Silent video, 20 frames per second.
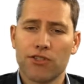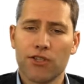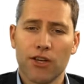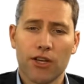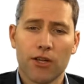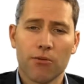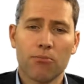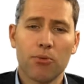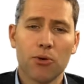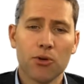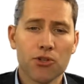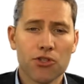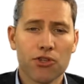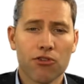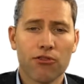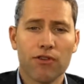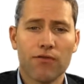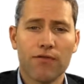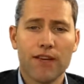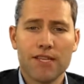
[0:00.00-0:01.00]
So you can put
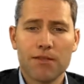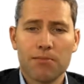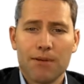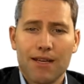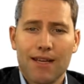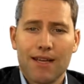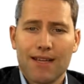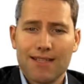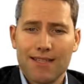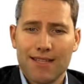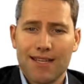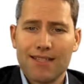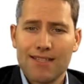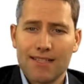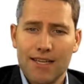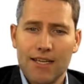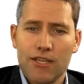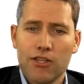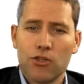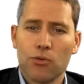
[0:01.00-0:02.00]
your investment
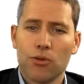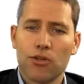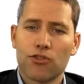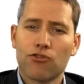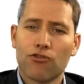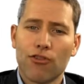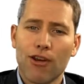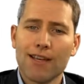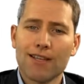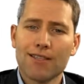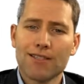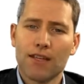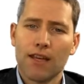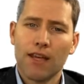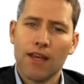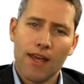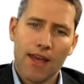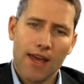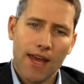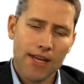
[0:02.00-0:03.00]
assets into a trust
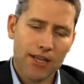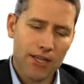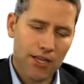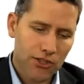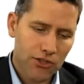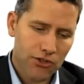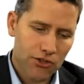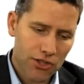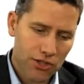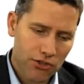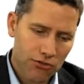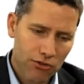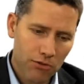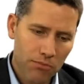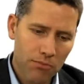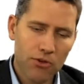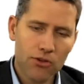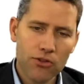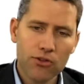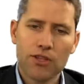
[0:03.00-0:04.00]
and you can
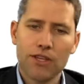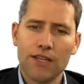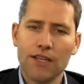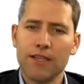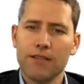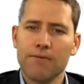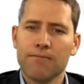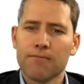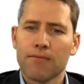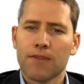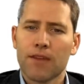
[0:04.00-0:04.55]
distribute the